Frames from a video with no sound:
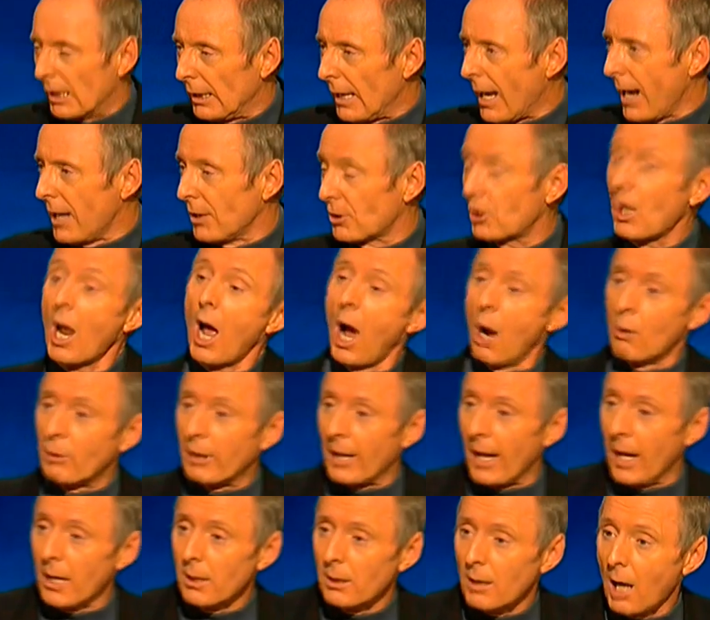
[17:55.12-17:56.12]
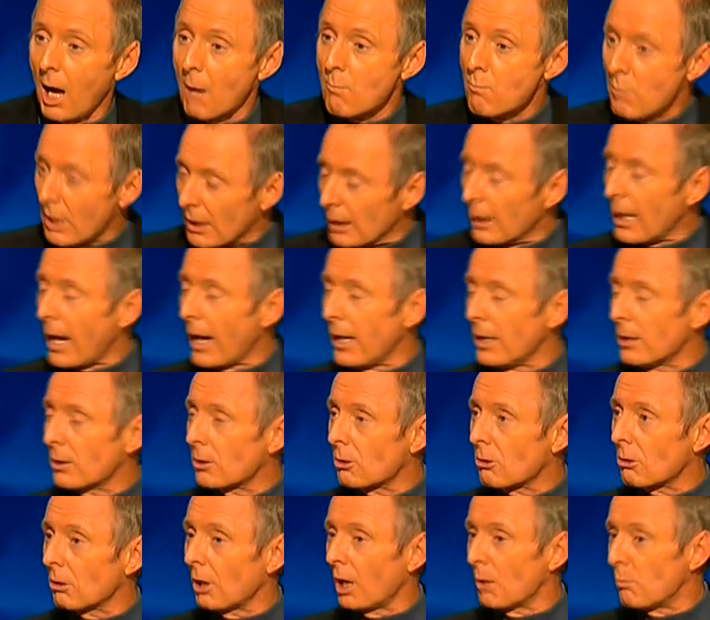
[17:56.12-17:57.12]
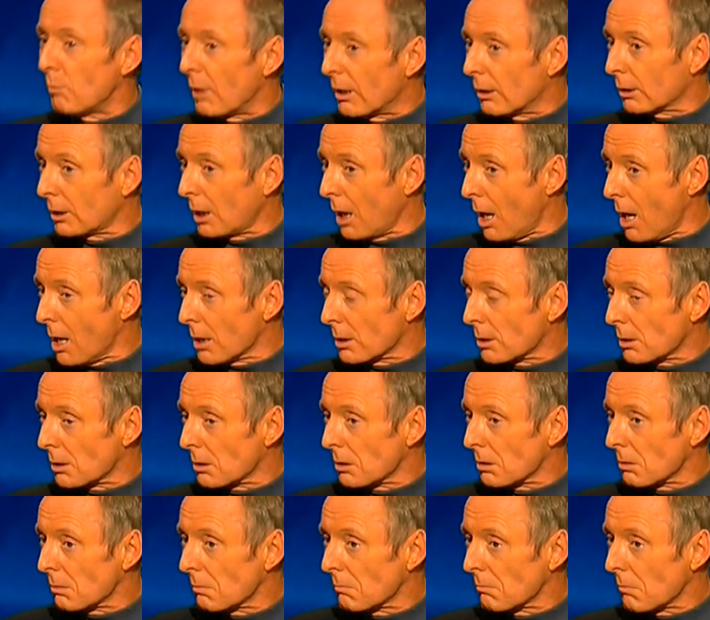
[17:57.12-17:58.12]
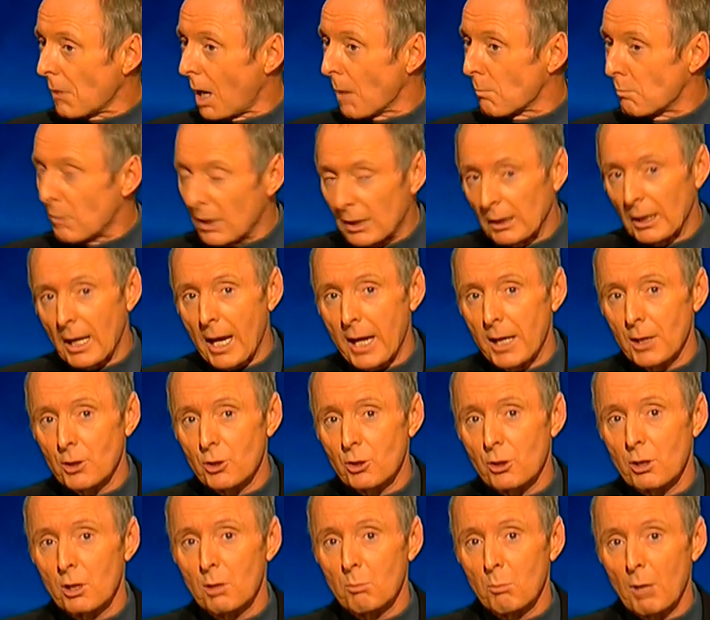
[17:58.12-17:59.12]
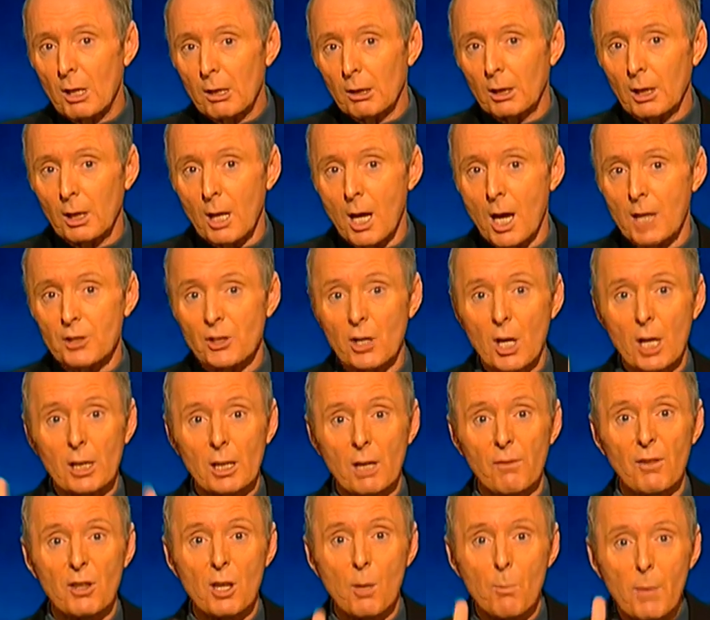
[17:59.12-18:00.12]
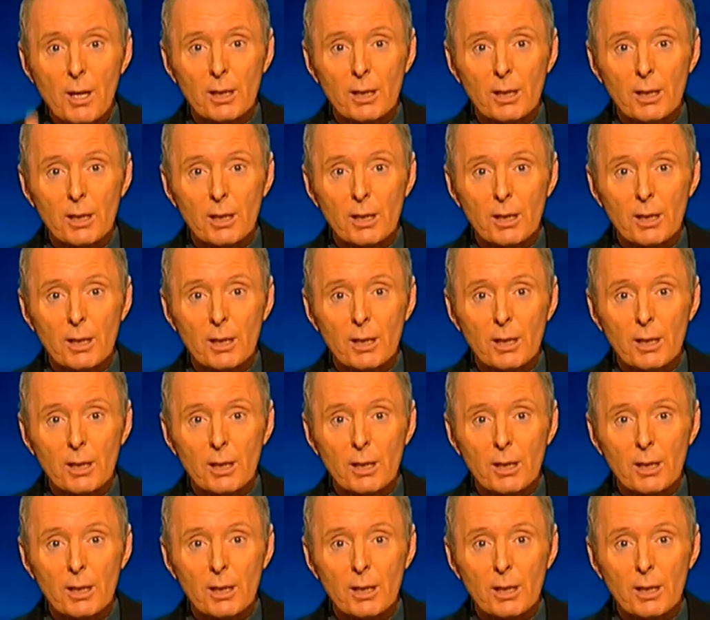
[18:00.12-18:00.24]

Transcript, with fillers: middle-aged. OK, I'm middle-aged and middle class. I'm middle-aged, middle class, and I live in the